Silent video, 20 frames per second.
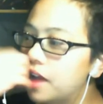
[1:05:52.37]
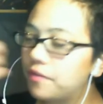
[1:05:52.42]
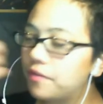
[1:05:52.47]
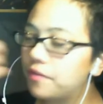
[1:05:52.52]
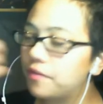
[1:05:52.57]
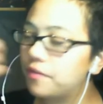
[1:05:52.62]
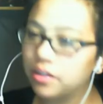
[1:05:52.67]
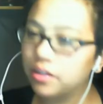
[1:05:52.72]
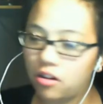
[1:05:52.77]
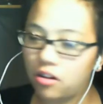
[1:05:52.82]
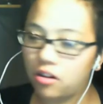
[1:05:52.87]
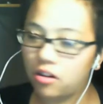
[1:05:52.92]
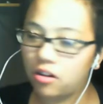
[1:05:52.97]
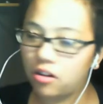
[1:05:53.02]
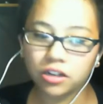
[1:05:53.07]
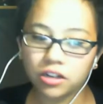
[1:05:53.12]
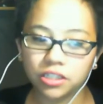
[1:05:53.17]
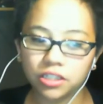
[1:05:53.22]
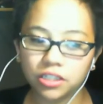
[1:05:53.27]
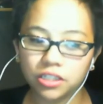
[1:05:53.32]

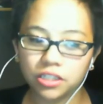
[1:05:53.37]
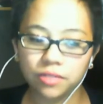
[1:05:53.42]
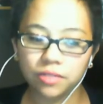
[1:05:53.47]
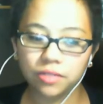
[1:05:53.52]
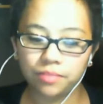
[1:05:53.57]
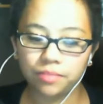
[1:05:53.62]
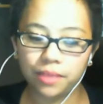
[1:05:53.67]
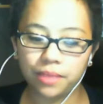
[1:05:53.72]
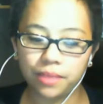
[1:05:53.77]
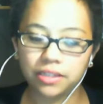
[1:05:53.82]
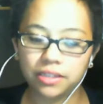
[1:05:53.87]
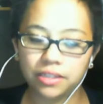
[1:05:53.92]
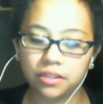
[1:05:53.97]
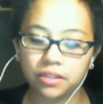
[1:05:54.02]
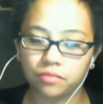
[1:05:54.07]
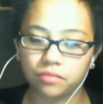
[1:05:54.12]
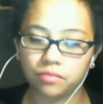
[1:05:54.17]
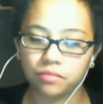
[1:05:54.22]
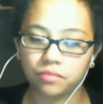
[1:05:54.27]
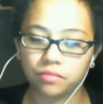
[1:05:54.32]
hard to base it
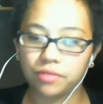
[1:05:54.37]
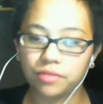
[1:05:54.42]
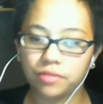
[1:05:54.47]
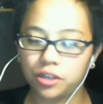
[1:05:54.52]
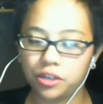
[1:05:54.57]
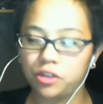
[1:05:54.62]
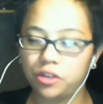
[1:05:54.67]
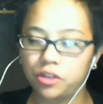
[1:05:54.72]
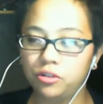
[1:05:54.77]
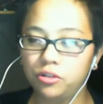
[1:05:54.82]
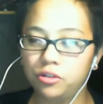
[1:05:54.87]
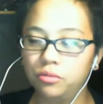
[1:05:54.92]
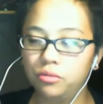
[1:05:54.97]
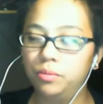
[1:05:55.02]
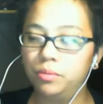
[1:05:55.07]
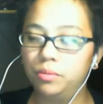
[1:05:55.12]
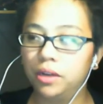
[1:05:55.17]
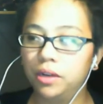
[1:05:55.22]
around a cube